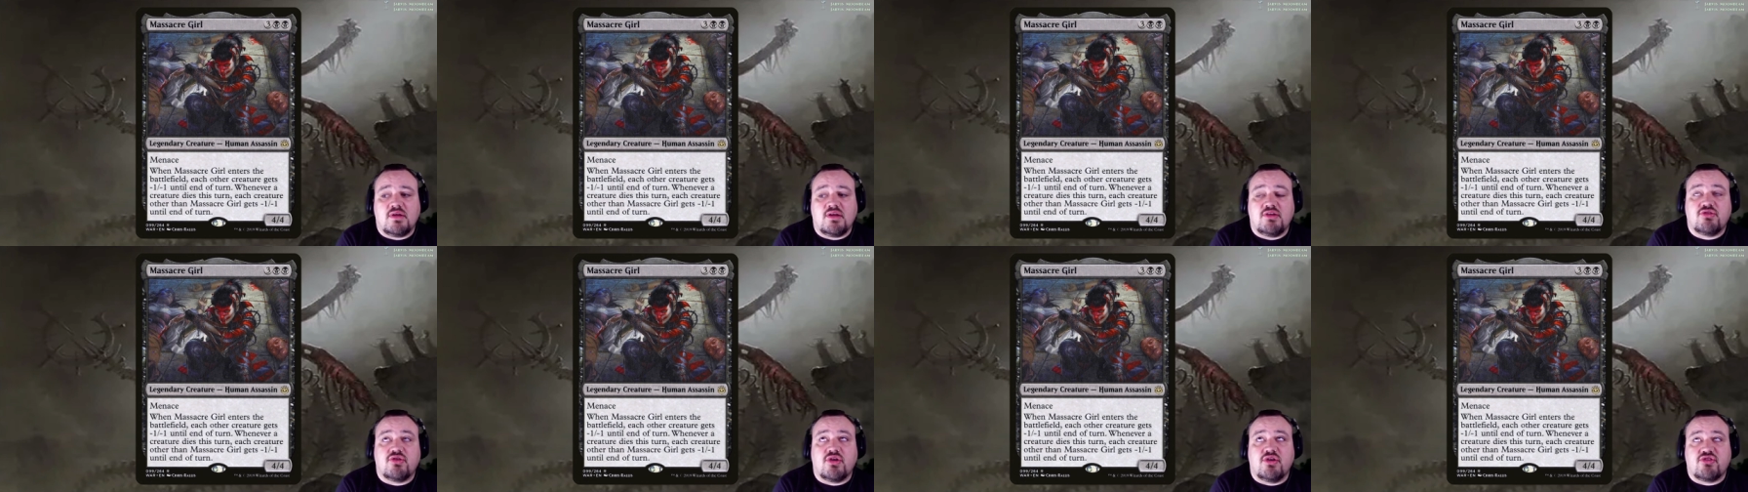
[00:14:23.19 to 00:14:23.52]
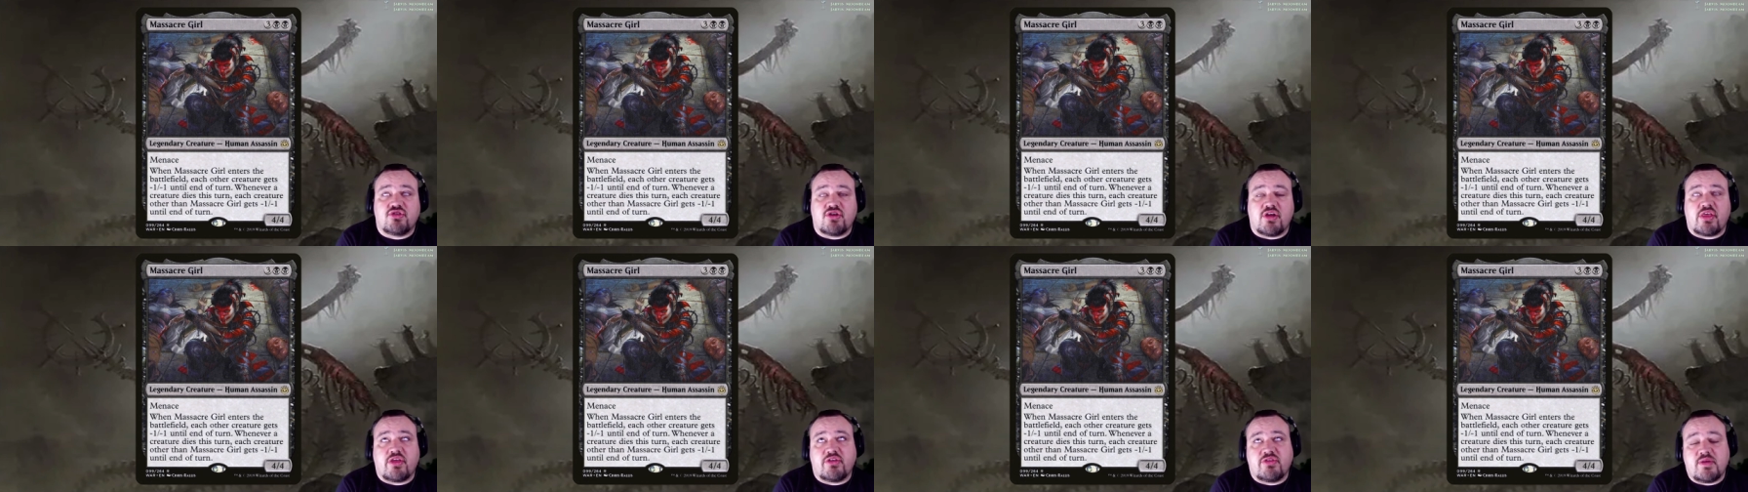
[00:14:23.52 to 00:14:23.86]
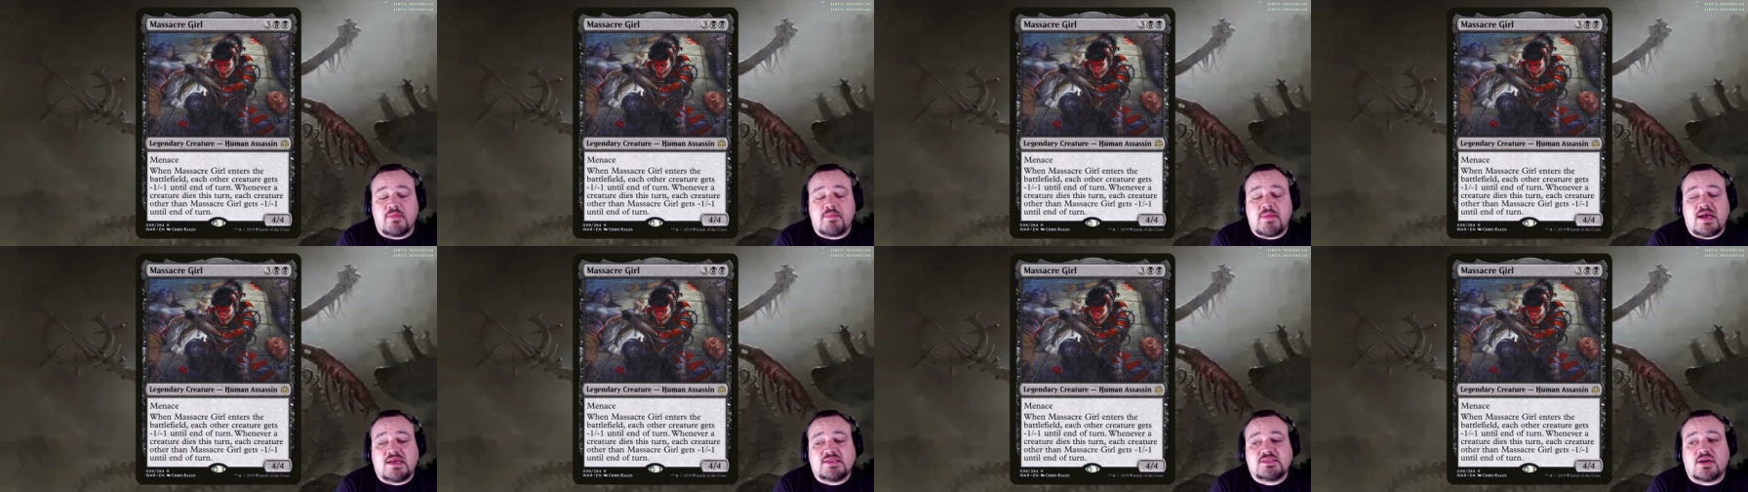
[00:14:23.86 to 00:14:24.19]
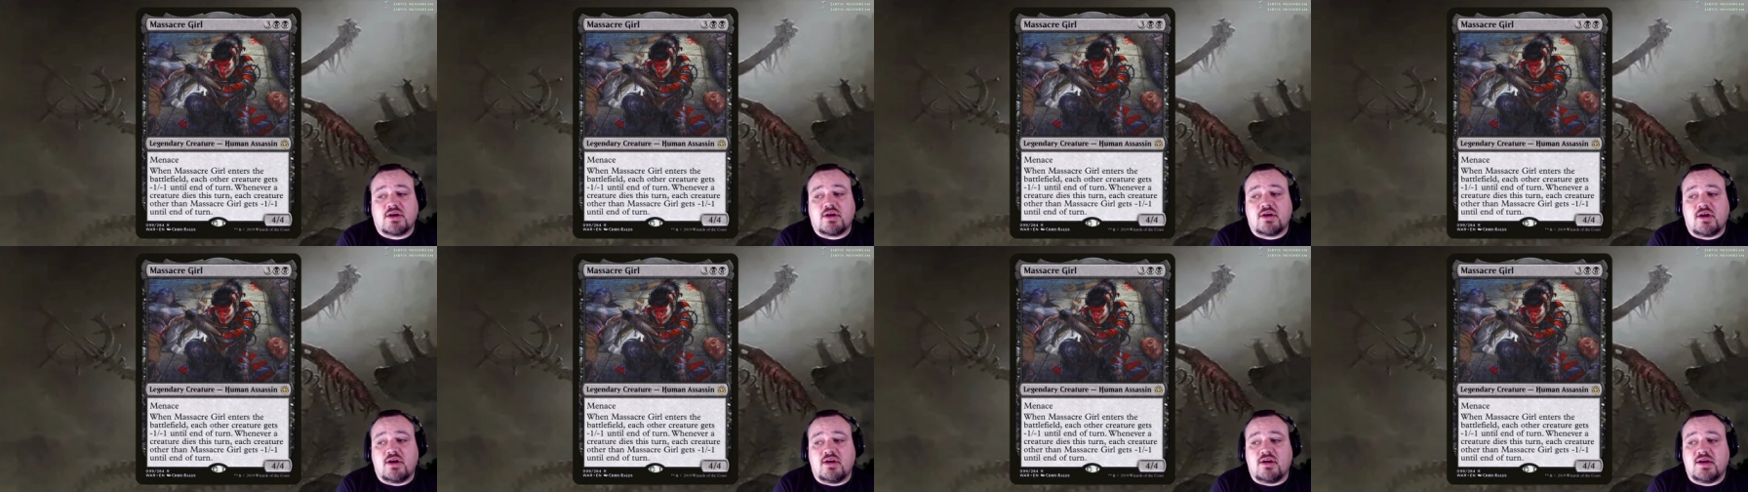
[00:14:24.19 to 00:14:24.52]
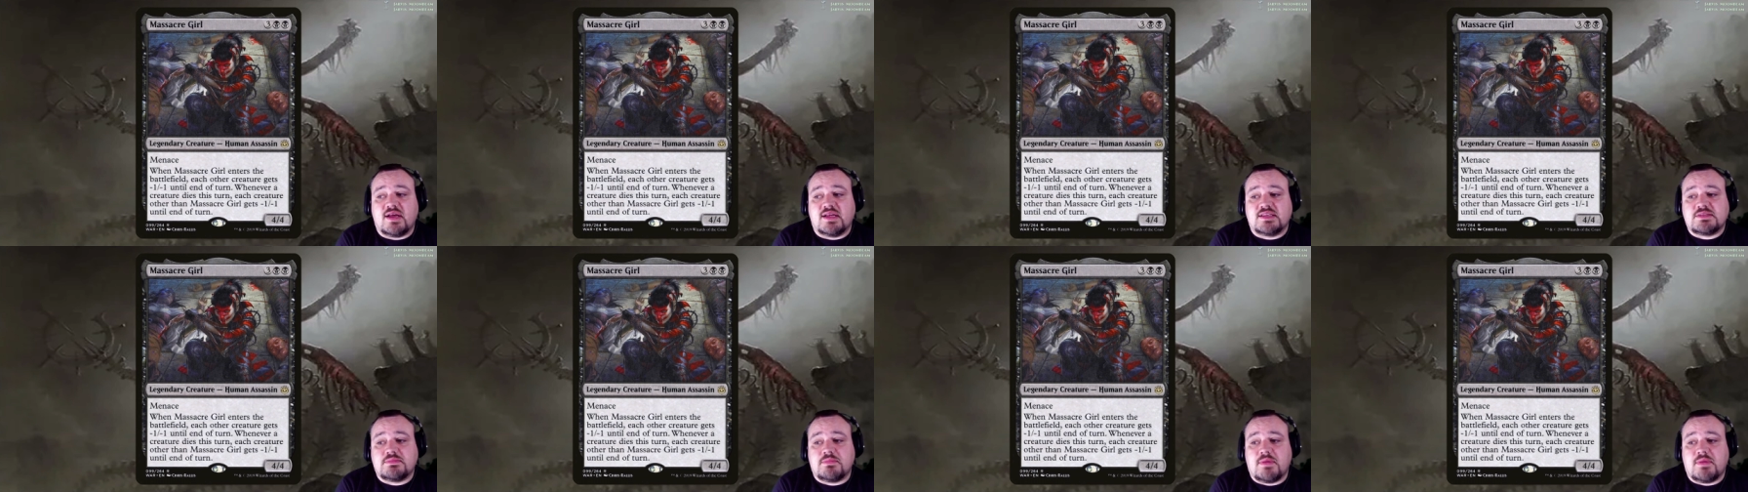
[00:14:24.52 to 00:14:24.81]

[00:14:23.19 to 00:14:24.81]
creature other than Massacre Girl gets